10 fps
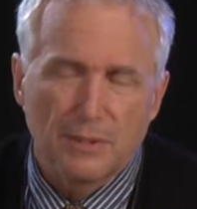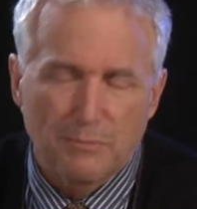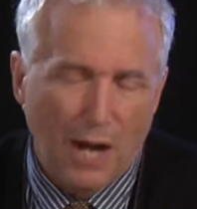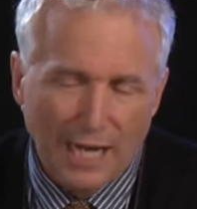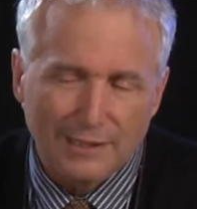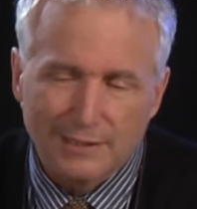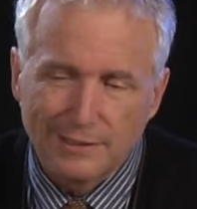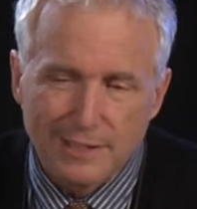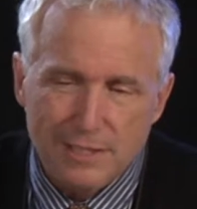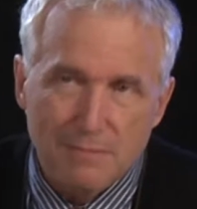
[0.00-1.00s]
But
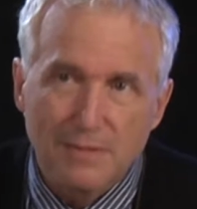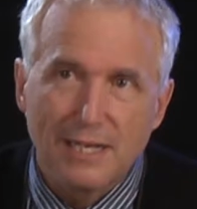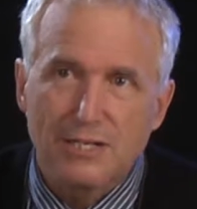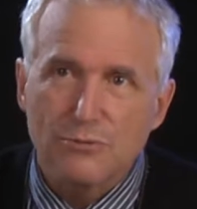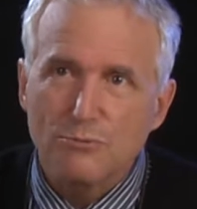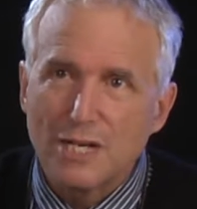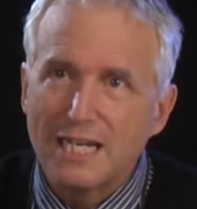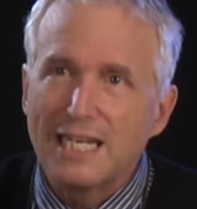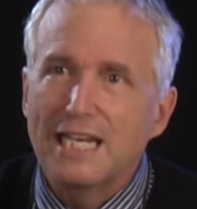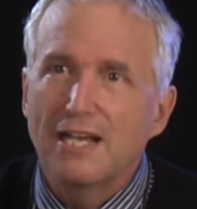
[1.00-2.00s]
practicalism is
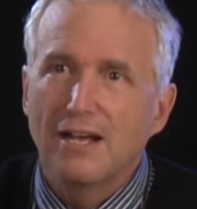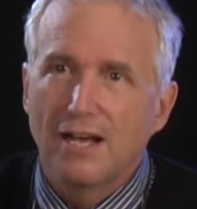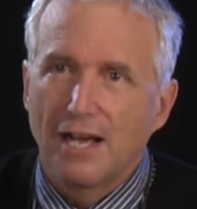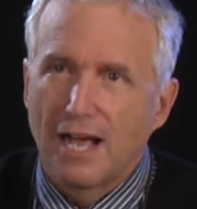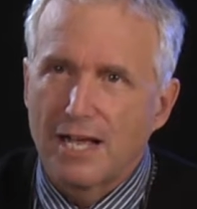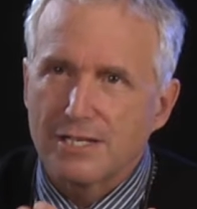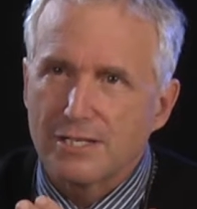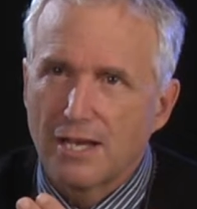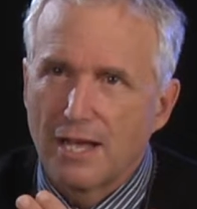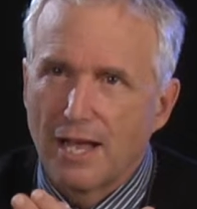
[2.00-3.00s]
really
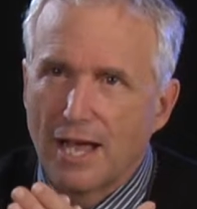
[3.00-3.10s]
as